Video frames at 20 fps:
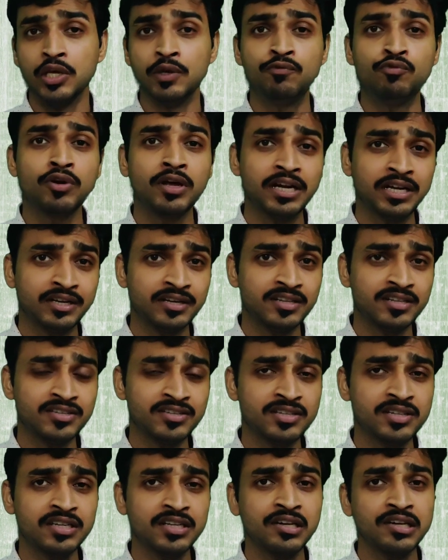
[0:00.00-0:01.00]
If you are
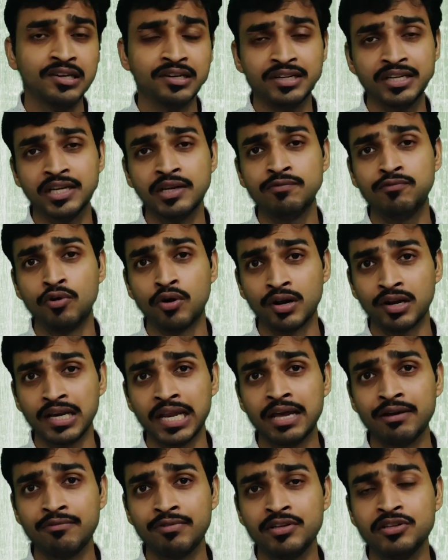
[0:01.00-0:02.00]
interested in learning a foreign
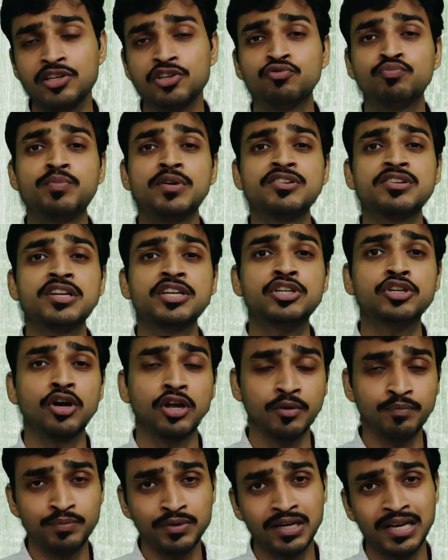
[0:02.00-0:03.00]
language, especially
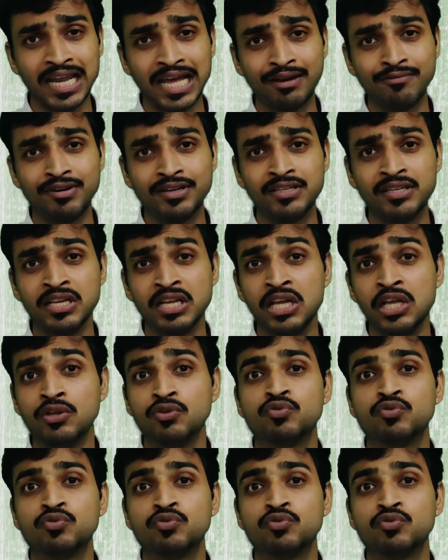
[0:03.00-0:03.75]
European language,